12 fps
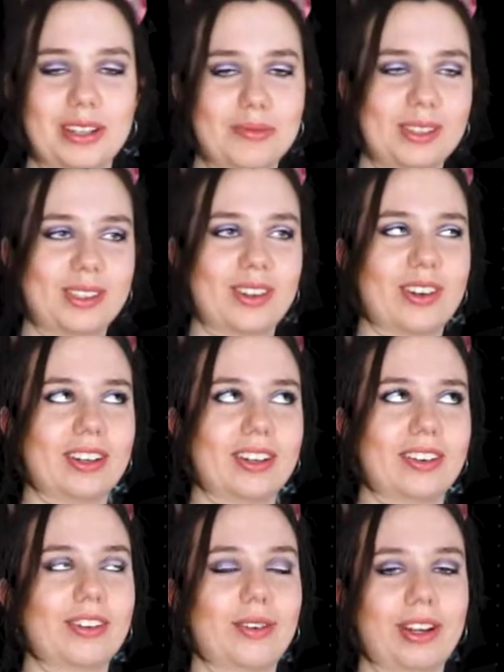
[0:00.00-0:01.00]
up at
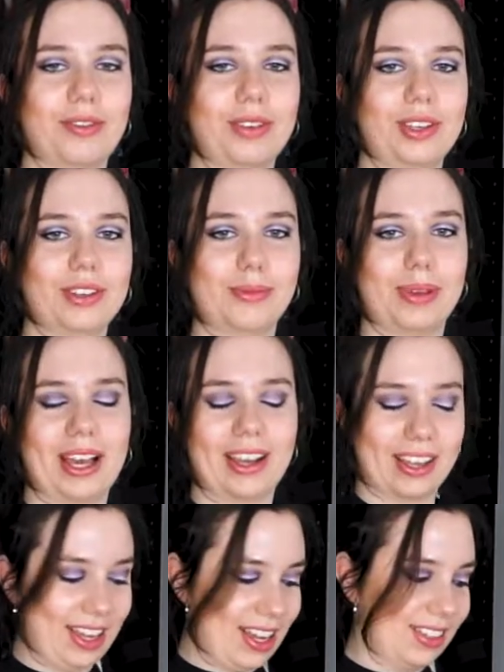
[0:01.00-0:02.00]
Zara quite a few years back.
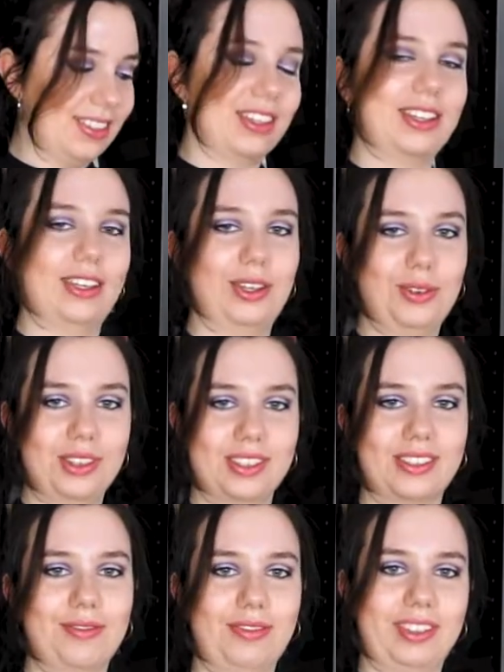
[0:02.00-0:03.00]
It has the cutest
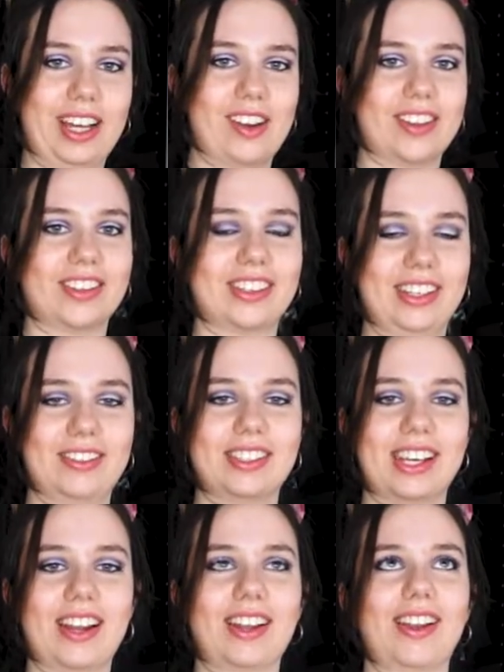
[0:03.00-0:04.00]
flared sleeves
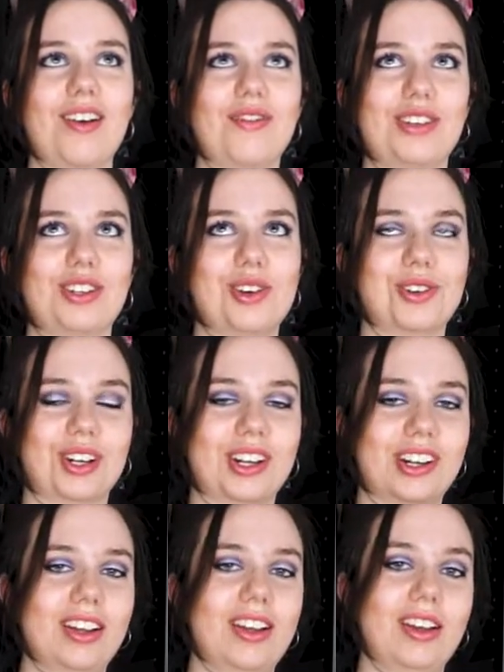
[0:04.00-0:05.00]
and I love the
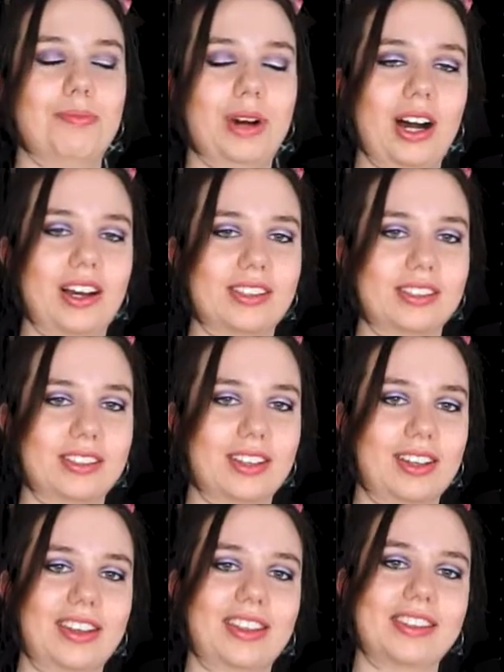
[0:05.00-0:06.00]
choker, but
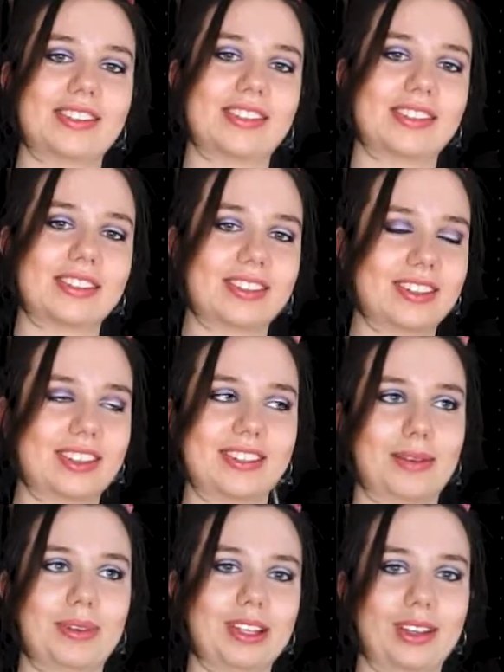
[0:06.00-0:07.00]
this is
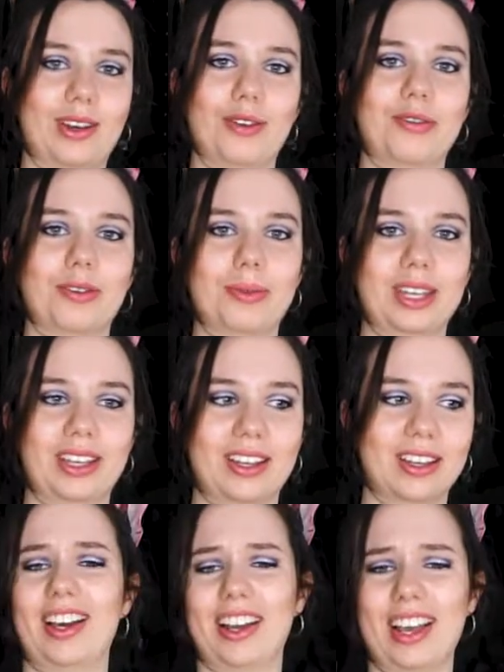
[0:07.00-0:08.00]
a bit low for me.
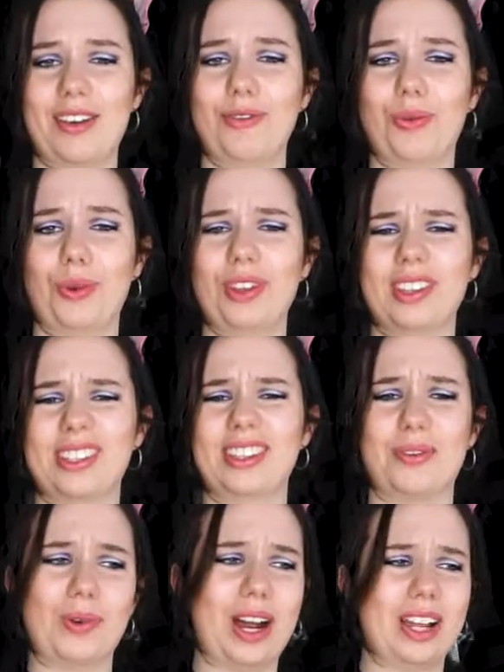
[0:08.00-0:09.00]
And I haven't worn this in
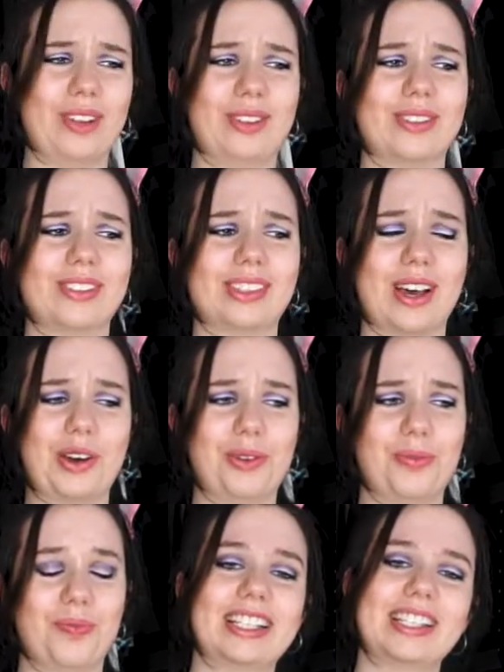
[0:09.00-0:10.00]
a while, so
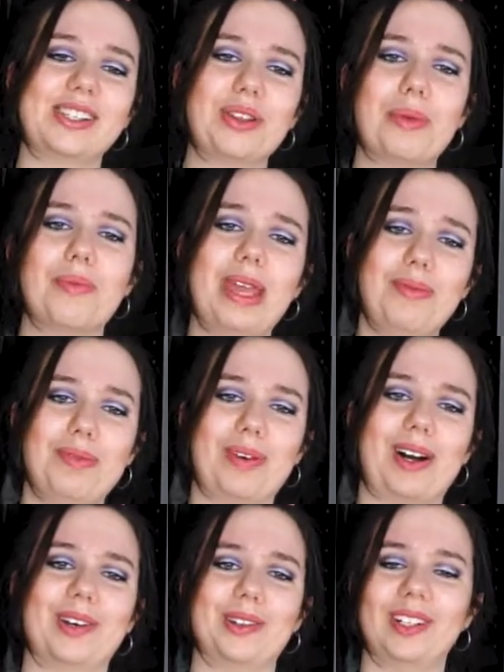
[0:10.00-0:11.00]
this is on the maybe
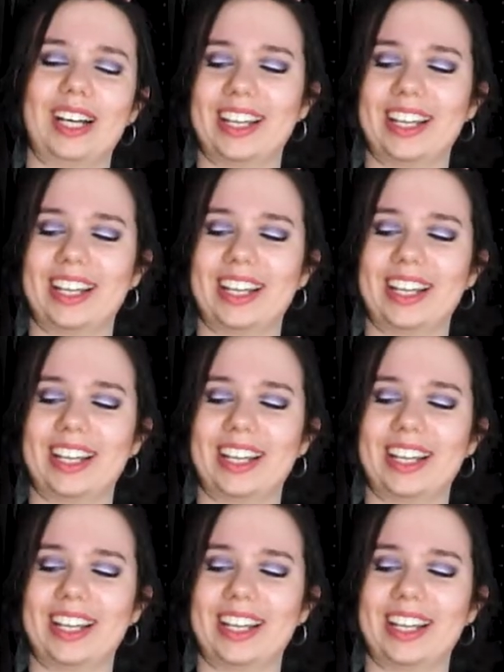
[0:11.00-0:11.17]
pile, I